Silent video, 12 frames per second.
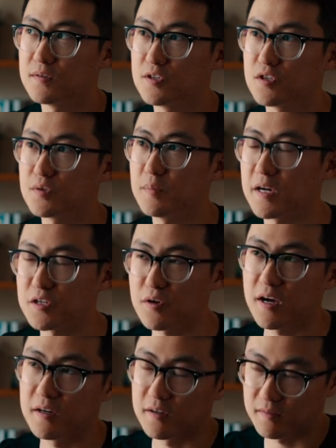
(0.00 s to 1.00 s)
just by
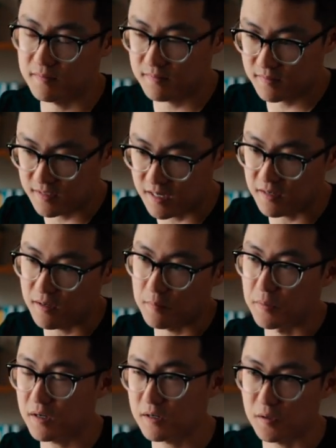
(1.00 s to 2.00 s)
trying to get a
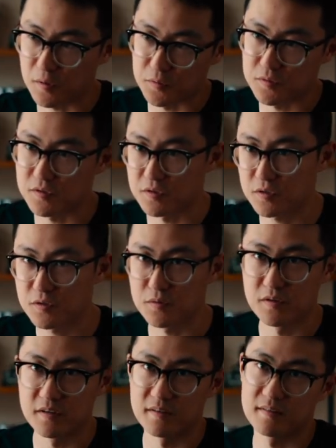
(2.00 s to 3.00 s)
bit closer to
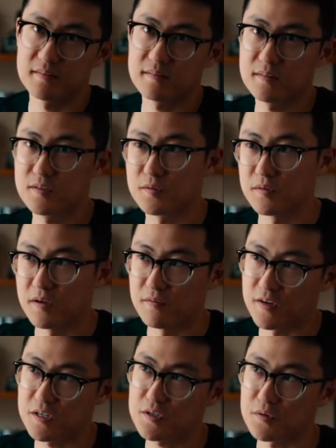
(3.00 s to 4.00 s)
the to the
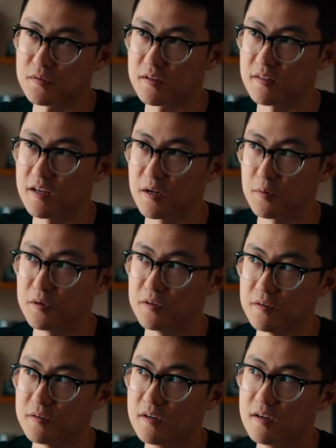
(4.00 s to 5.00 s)
eventual thing that I want
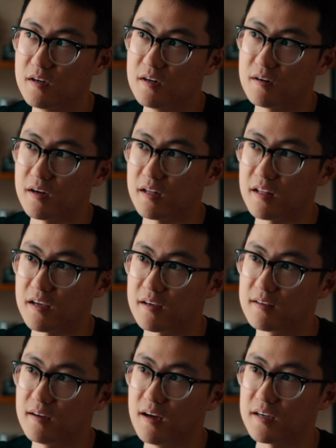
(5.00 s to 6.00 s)
to do, right?
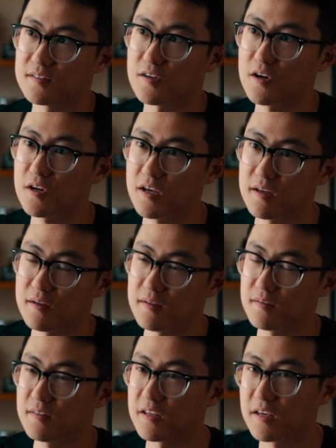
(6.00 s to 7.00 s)
Like I started
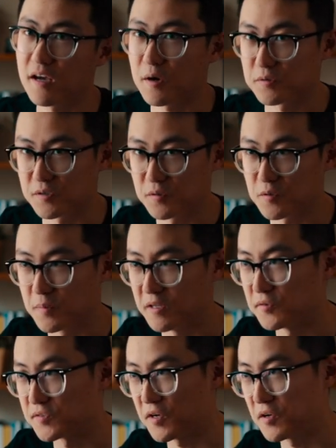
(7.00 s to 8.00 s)
thinking I was going to be a
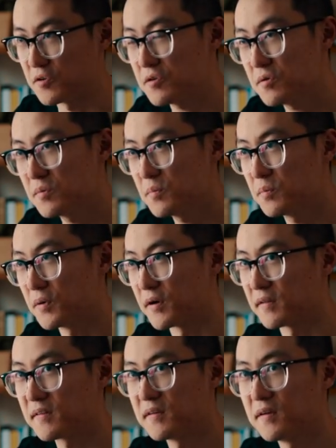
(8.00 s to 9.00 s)
designer,
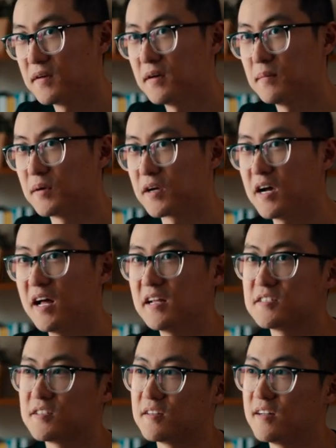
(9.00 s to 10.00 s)
but my
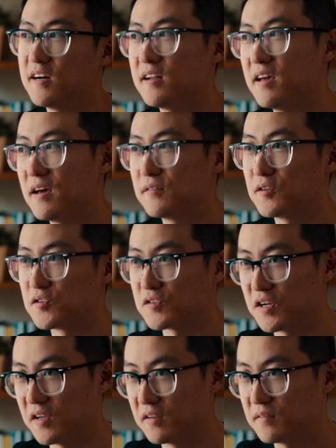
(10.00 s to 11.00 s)
college did not have a
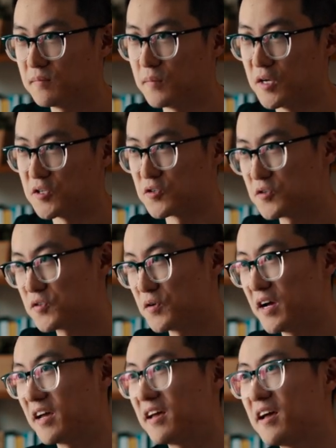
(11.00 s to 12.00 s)
design major, so
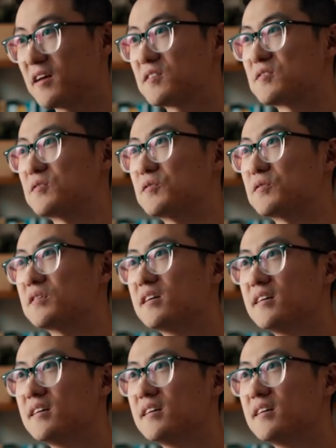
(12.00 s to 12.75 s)
I had to